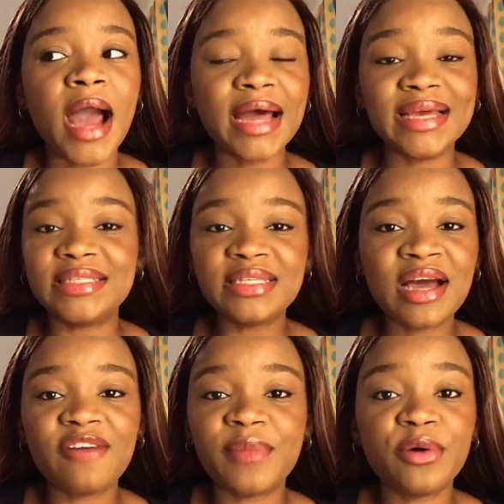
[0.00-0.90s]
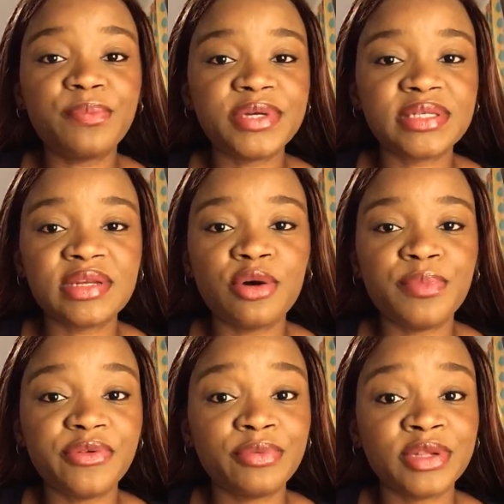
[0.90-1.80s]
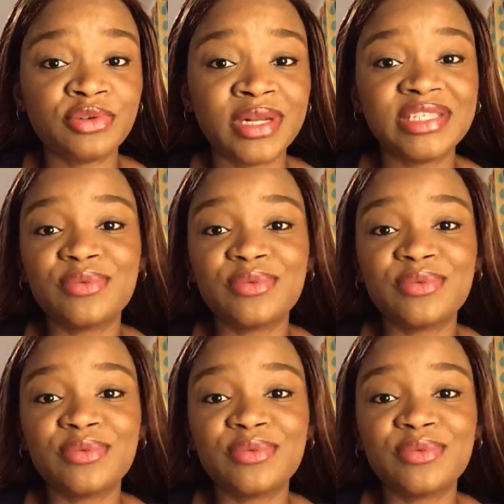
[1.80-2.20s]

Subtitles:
and I didn't have my own personal bathroom and toilet.